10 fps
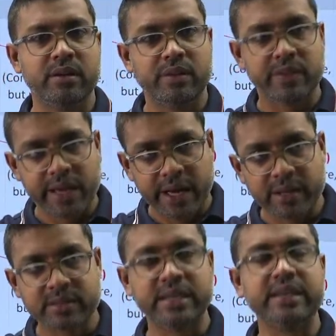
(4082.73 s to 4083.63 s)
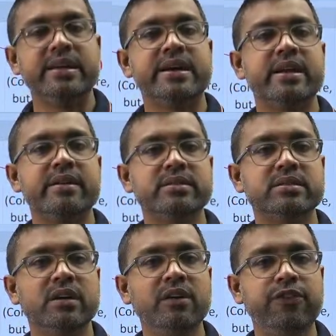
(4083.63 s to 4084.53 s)
There is an inherent risk
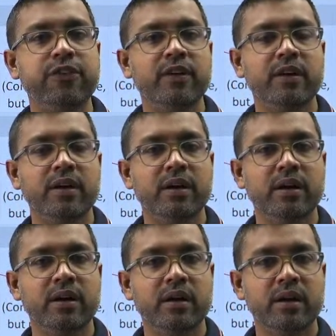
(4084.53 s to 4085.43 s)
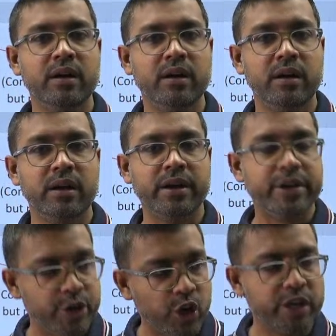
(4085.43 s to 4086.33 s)
of
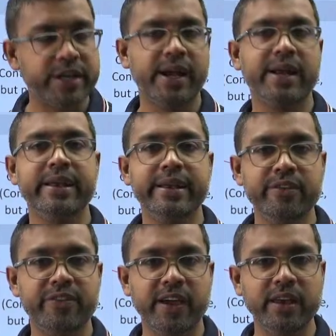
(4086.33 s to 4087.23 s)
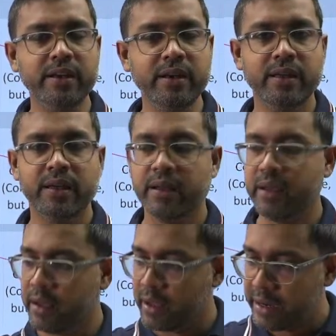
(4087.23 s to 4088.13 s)
not identifying
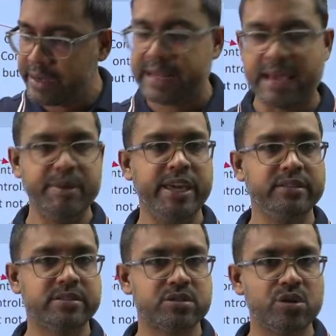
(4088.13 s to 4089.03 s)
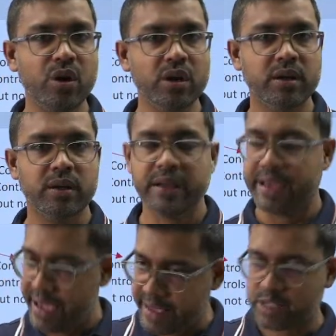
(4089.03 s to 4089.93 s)
damaged stock,
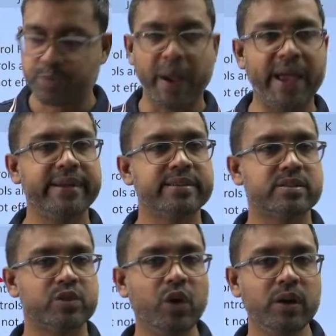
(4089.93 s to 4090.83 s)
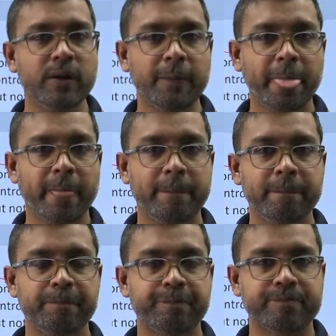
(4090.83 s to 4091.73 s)
expired stock,
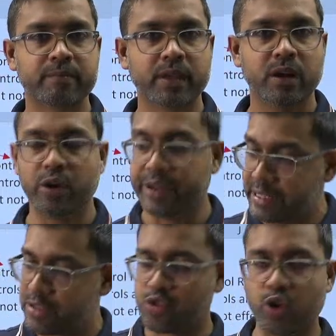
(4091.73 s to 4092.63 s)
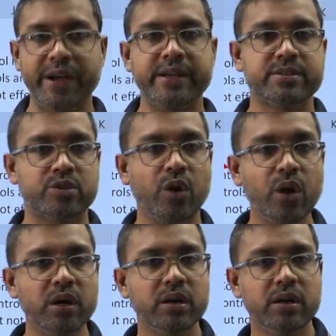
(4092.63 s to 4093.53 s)
or destroyed stock.